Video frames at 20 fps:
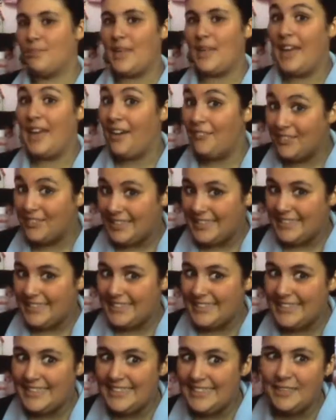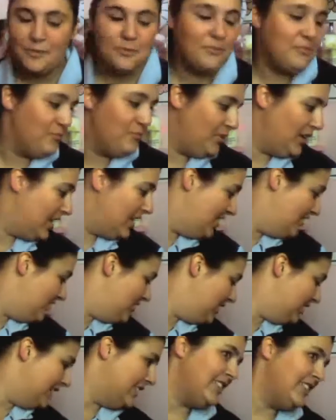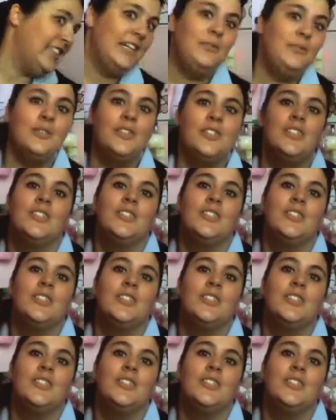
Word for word: and I have cleaned it, but I can't find it now.